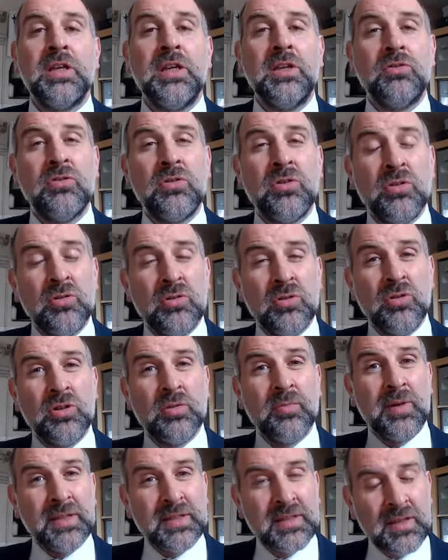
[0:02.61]
to introduce you
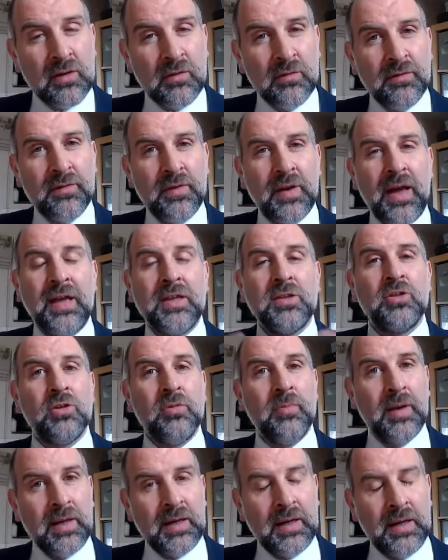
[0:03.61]
to myself and
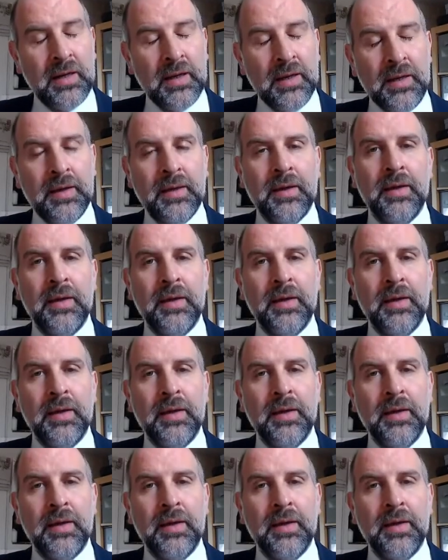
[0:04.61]
to my clinic.